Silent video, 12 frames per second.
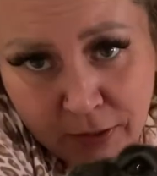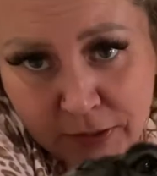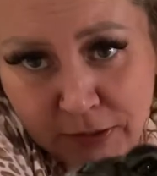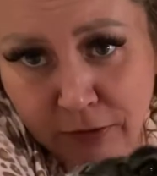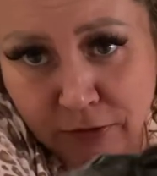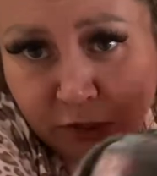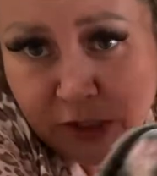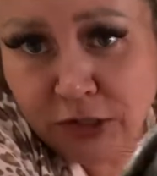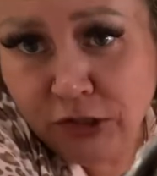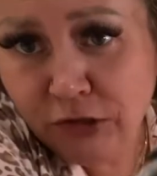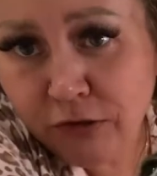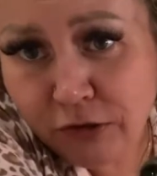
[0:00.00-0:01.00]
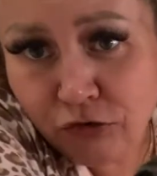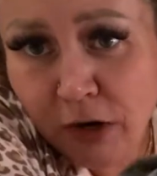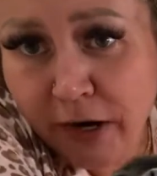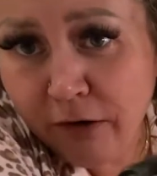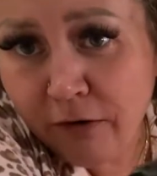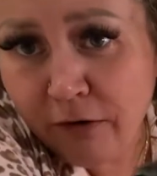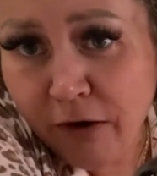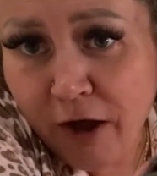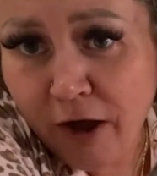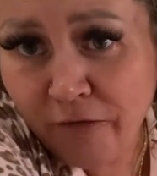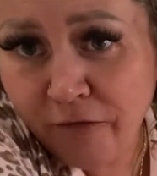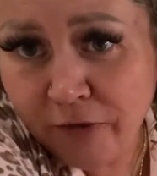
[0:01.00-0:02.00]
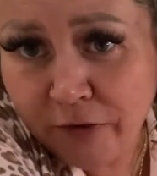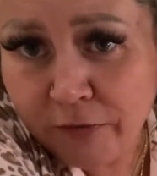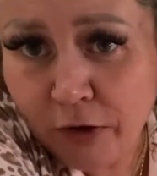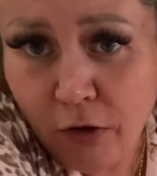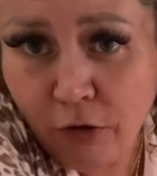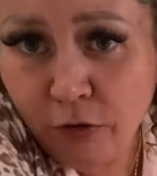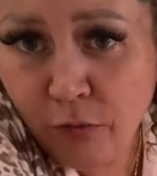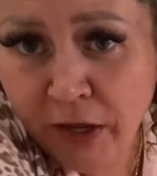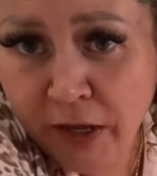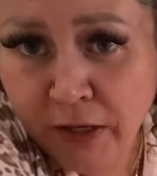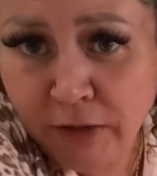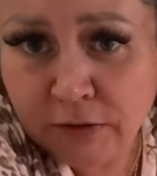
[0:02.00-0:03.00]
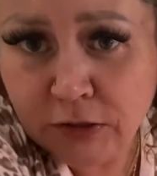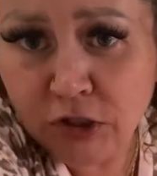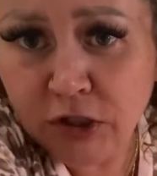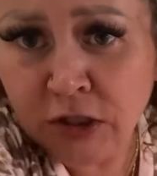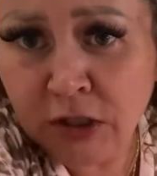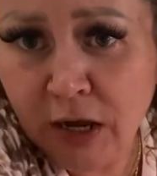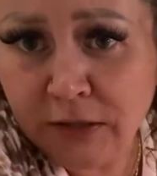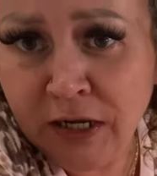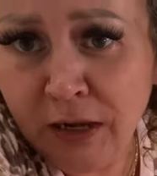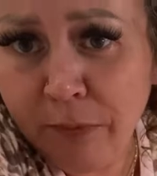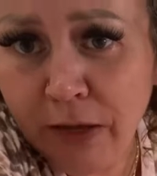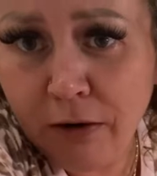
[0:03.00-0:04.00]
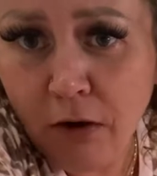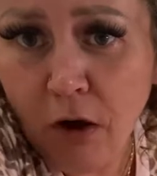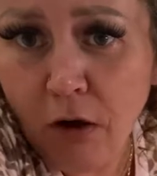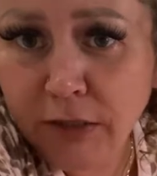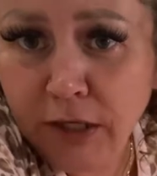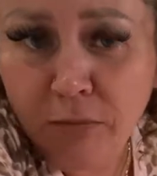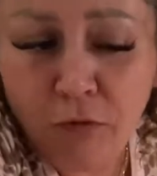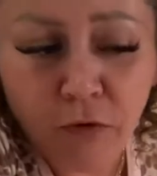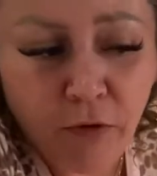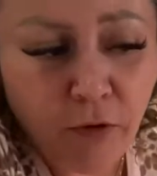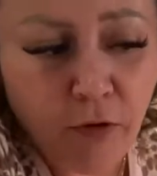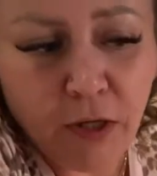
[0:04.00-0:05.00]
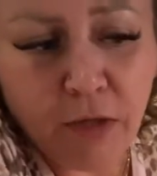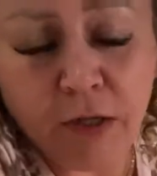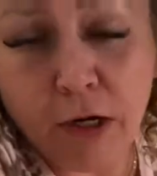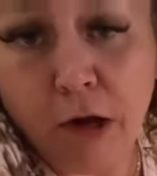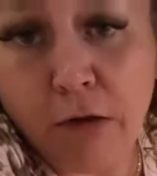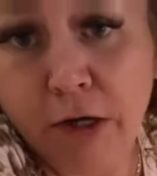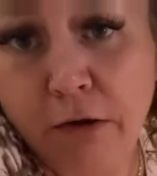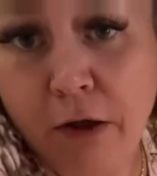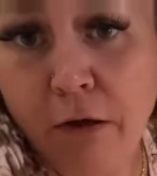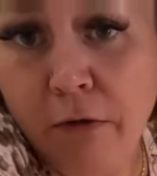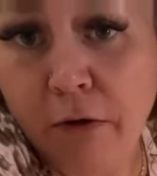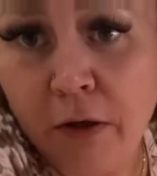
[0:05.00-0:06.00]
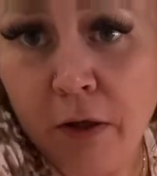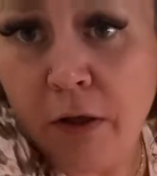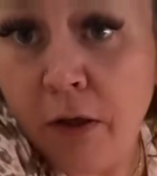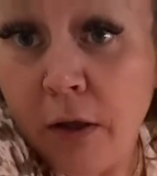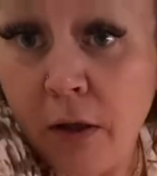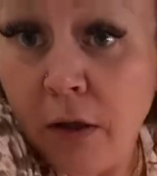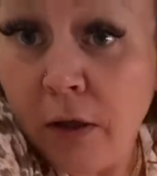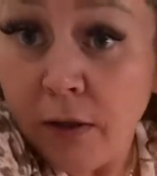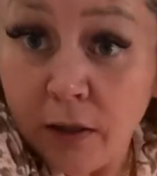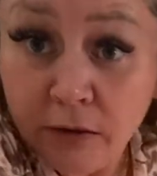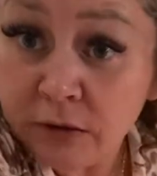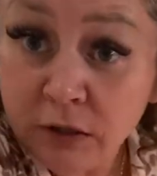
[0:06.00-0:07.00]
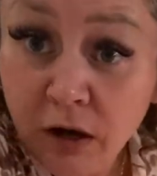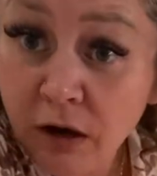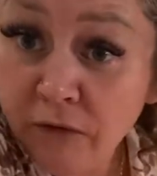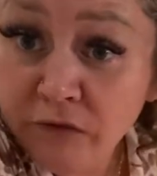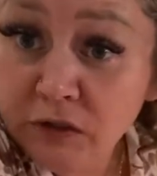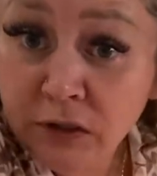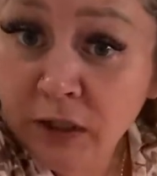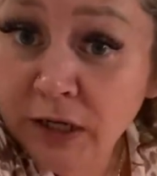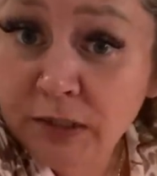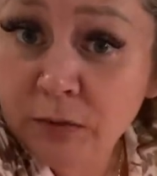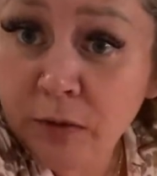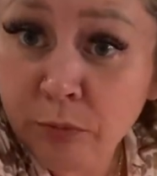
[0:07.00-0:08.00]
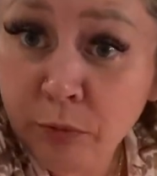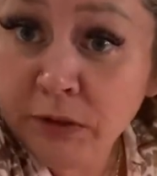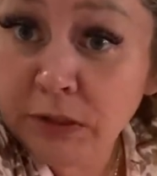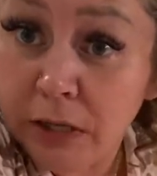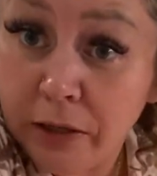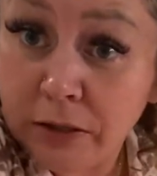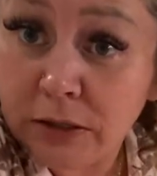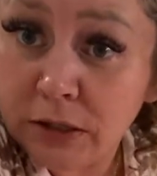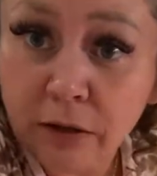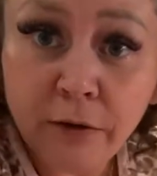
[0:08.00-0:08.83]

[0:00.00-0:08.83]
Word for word: So I'll just continue to dry her off all the way till she's not damp at all anymore. And then I'll let her go. And then off to the next one, Princess.